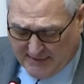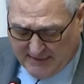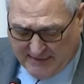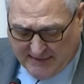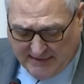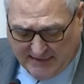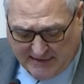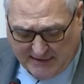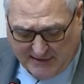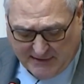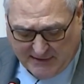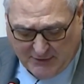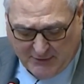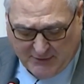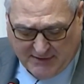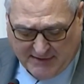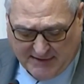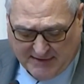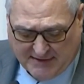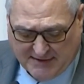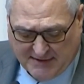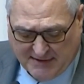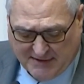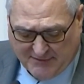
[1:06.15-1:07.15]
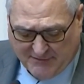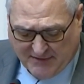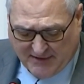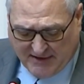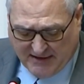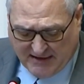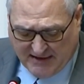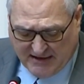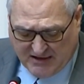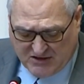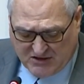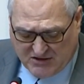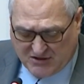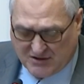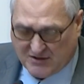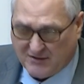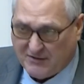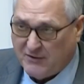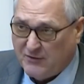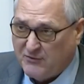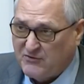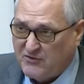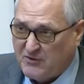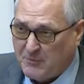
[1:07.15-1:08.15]
including identification
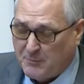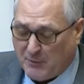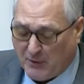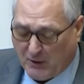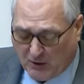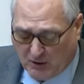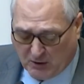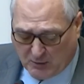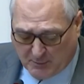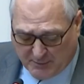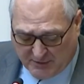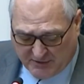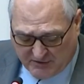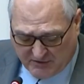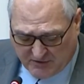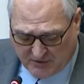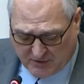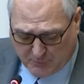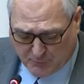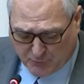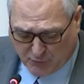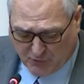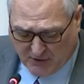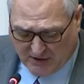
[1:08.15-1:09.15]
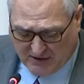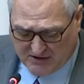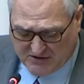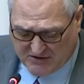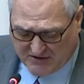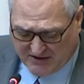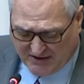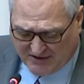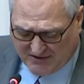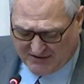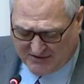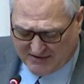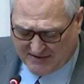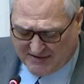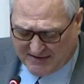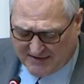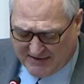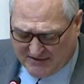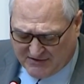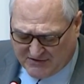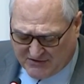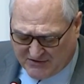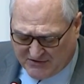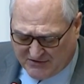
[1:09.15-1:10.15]
of those departments, projects, and
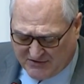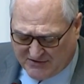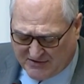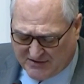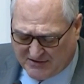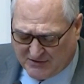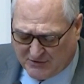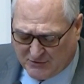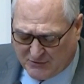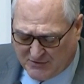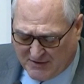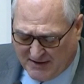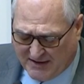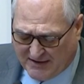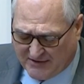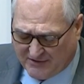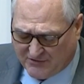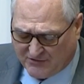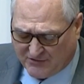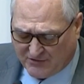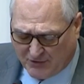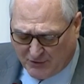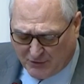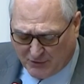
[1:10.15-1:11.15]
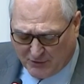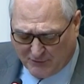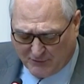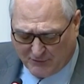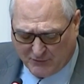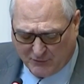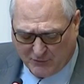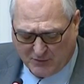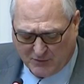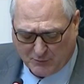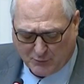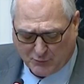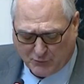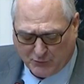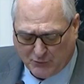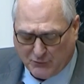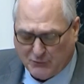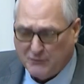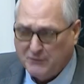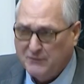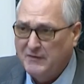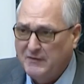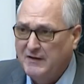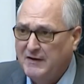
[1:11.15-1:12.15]
initiatives that do not serve to
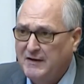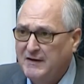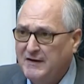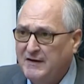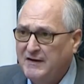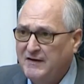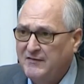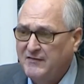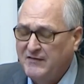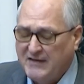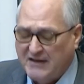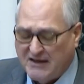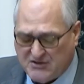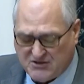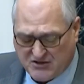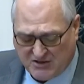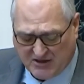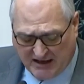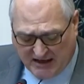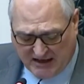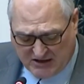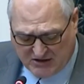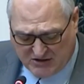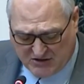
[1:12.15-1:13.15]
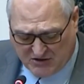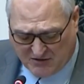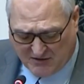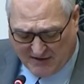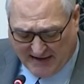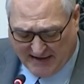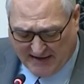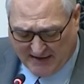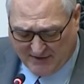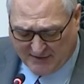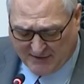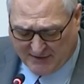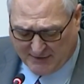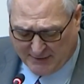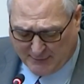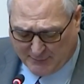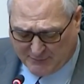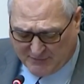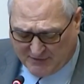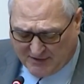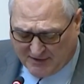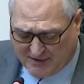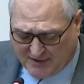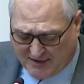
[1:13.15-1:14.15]
improve the educational
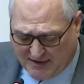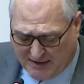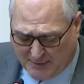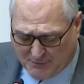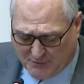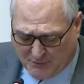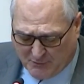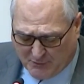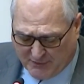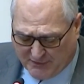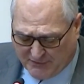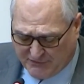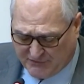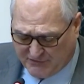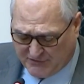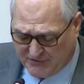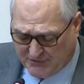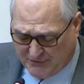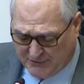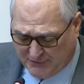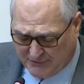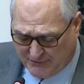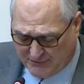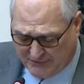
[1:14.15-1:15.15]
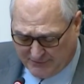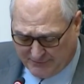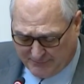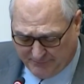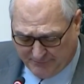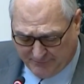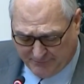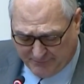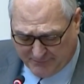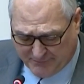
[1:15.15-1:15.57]
outcomes of the Commonwealth students.